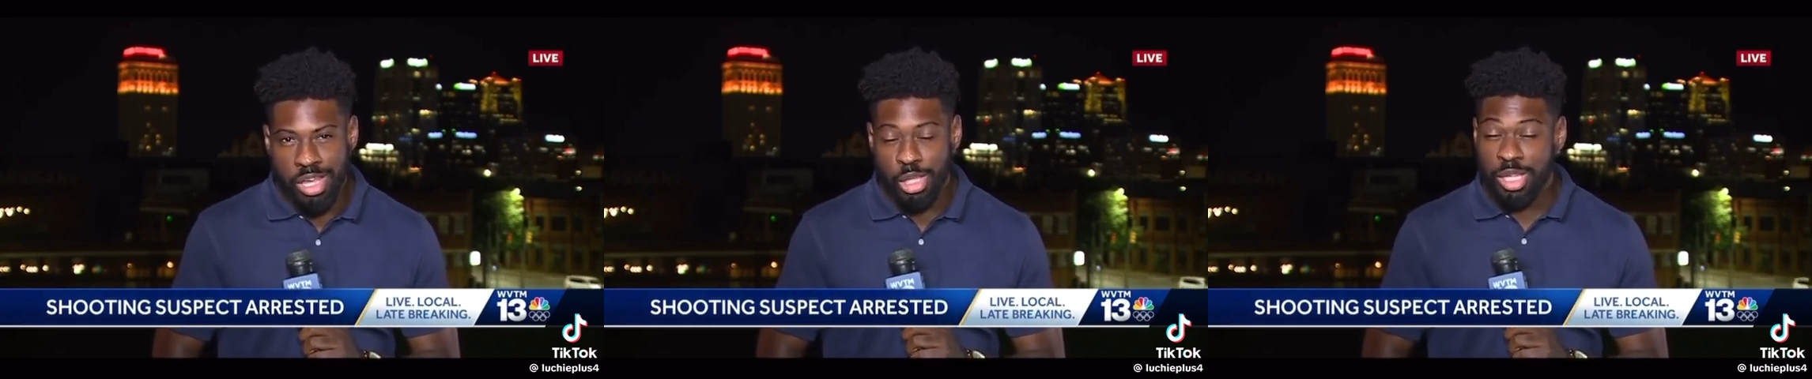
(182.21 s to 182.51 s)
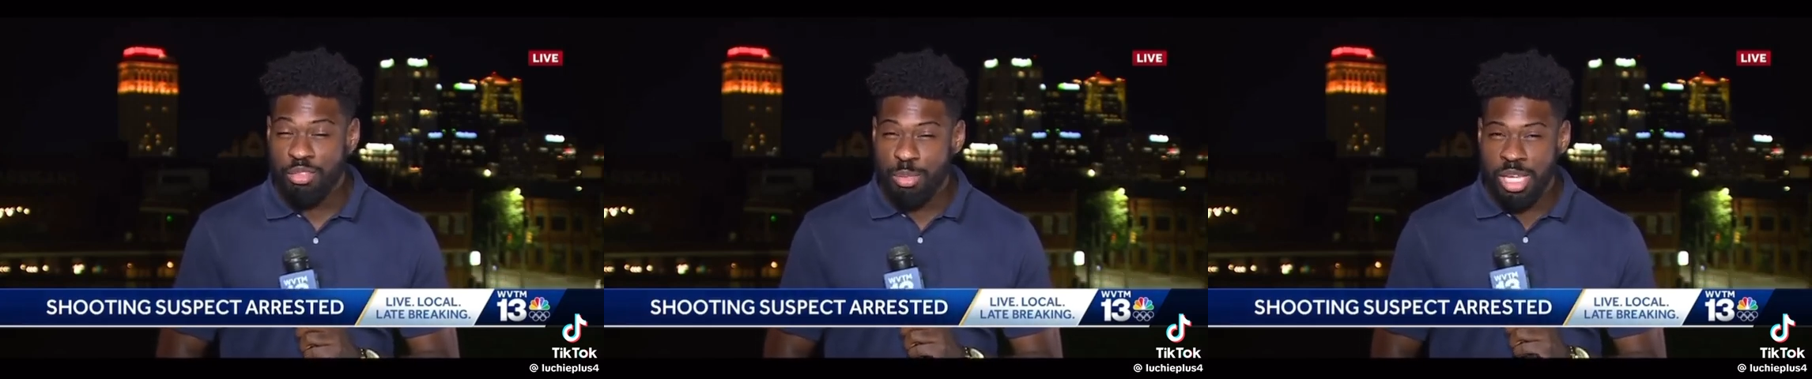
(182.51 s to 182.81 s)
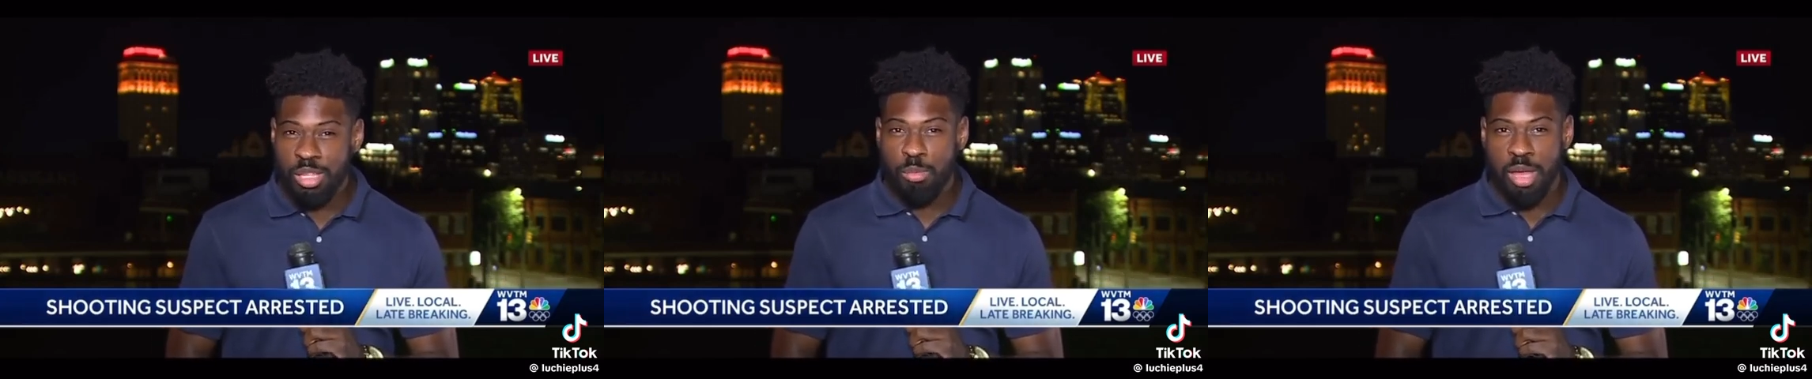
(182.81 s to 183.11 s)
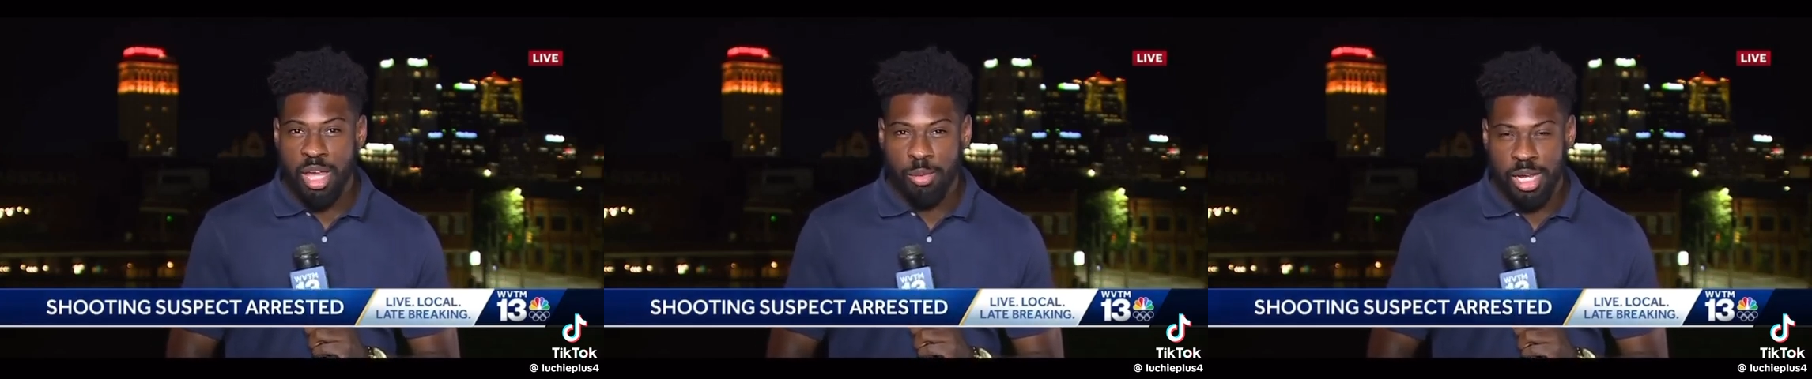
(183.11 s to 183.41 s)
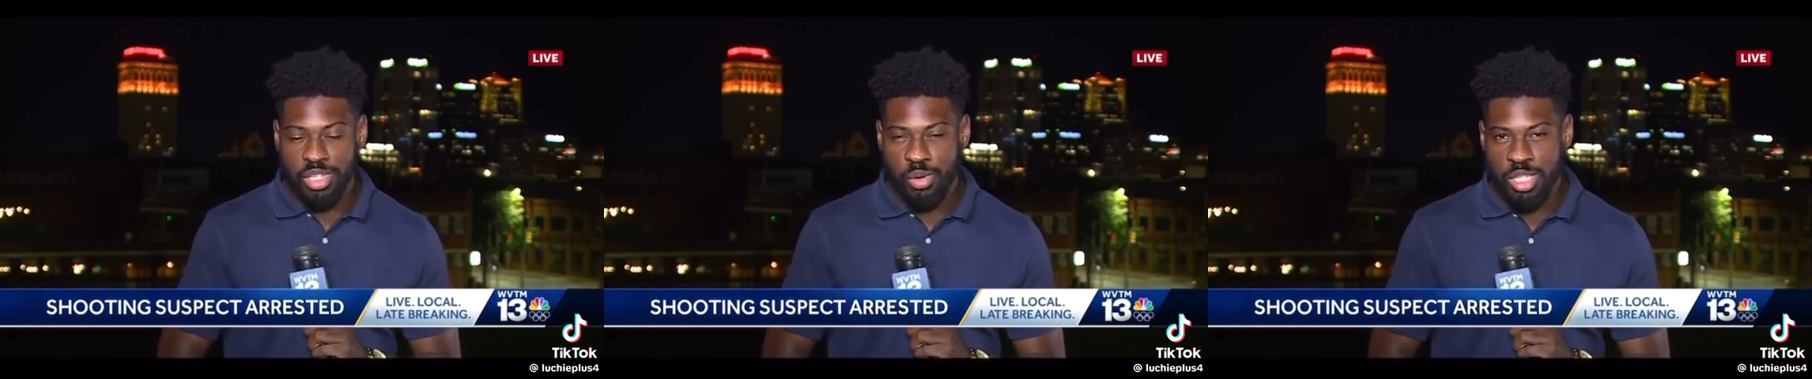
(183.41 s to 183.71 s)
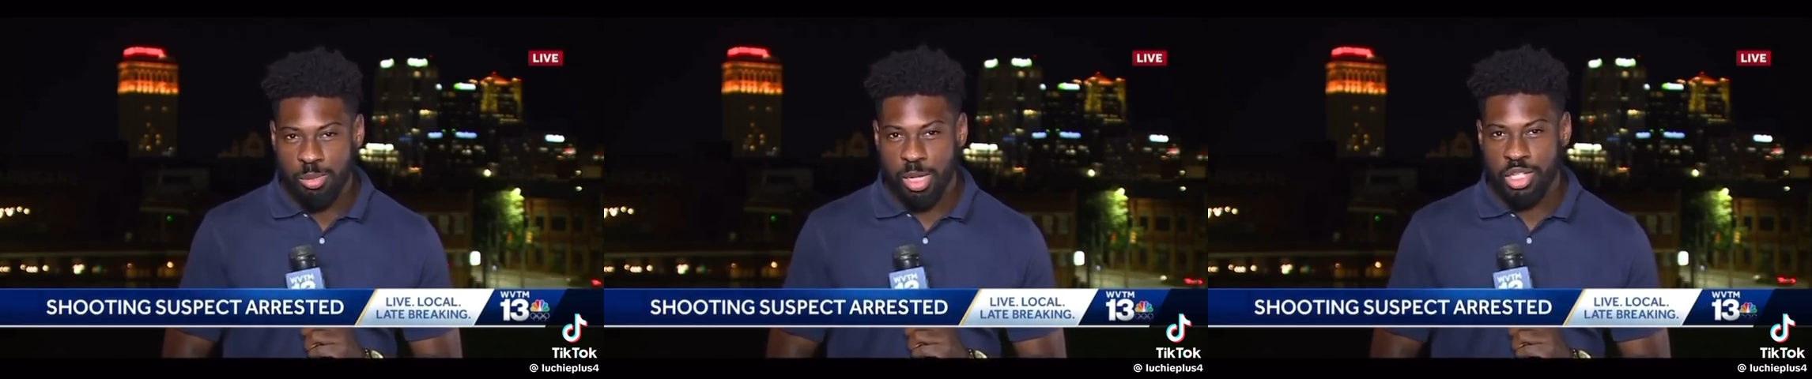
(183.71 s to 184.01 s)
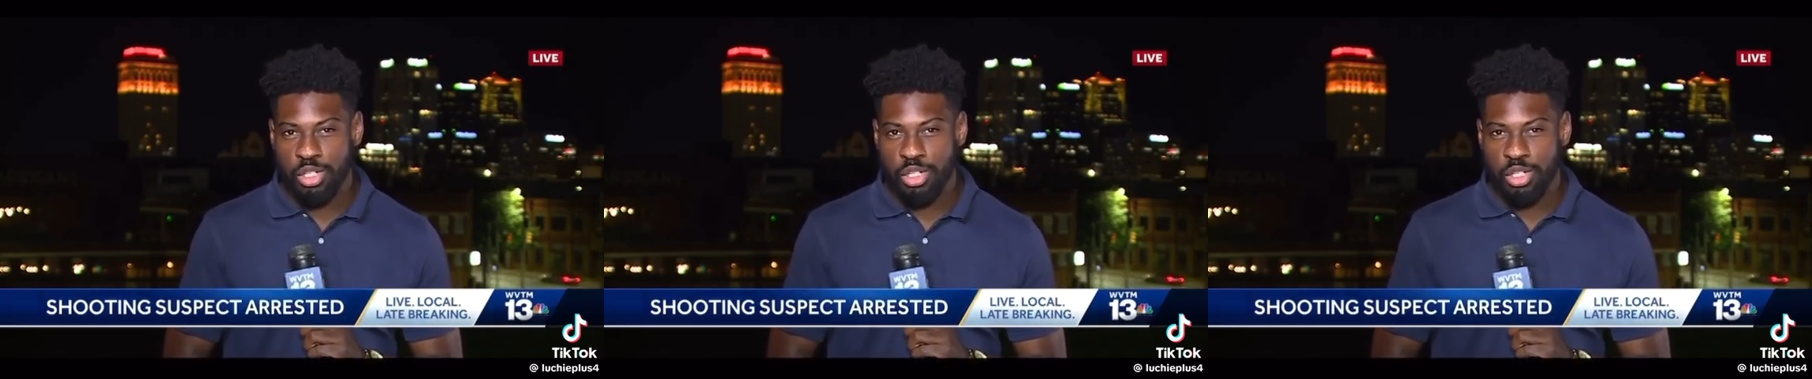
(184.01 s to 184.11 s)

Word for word: He'll even be in the band where he's going to play